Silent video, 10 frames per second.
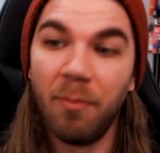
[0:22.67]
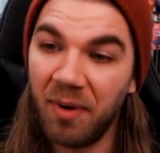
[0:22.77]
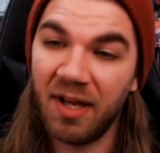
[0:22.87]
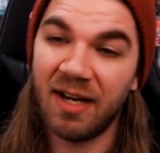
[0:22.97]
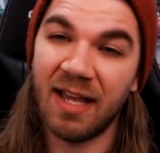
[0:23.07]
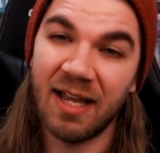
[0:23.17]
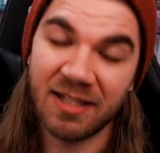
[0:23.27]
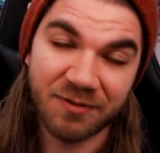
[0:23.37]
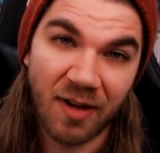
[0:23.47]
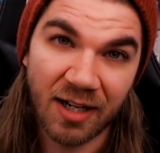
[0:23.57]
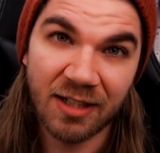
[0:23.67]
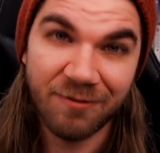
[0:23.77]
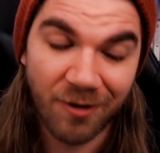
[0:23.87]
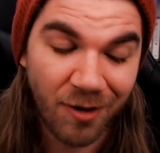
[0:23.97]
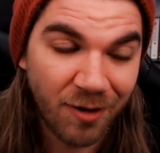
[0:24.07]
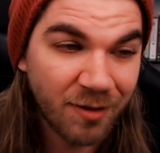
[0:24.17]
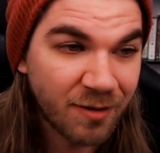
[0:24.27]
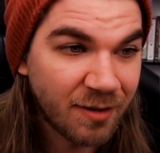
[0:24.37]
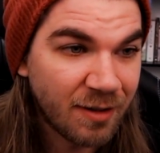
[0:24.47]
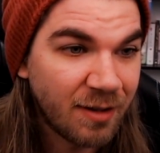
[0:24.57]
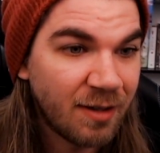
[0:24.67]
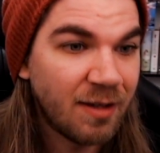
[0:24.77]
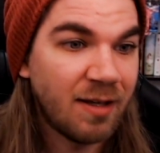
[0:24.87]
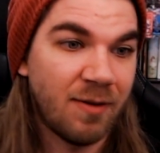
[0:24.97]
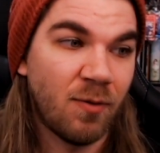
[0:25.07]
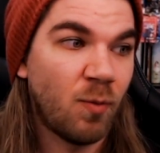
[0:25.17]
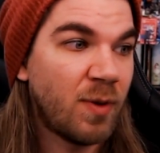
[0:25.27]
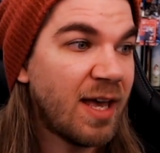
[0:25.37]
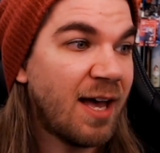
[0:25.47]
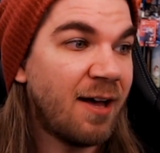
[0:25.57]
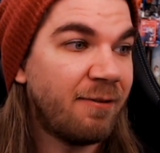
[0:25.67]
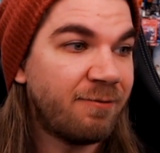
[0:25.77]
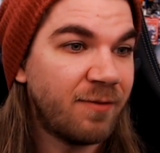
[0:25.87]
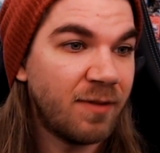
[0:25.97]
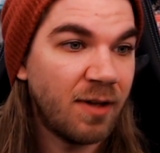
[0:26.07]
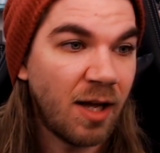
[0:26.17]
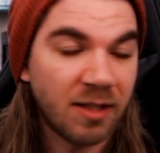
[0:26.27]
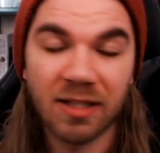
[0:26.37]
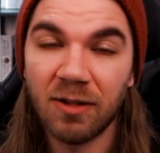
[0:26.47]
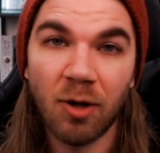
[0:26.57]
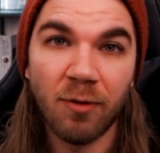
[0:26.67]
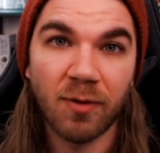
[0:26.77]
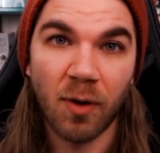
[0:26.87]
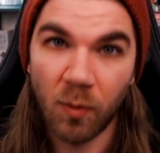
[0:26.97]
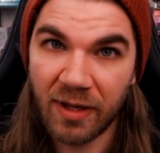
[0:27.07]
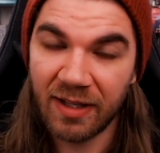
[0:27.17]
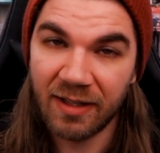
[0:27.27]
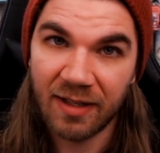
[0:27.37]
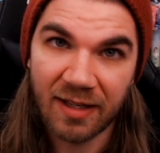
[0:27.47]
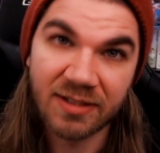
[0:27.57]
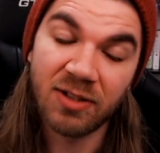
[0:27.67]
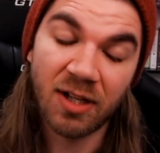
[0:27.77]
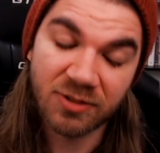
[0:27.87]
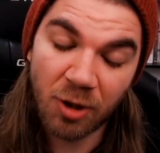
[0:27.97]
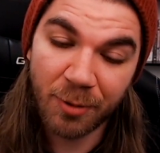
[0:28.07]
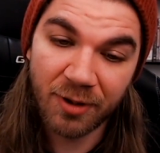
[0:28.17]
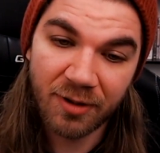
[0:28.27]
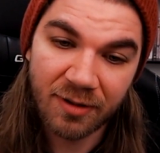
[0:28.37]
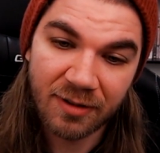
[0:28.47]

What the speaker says: But it is finally fall. We have a little over a week until October.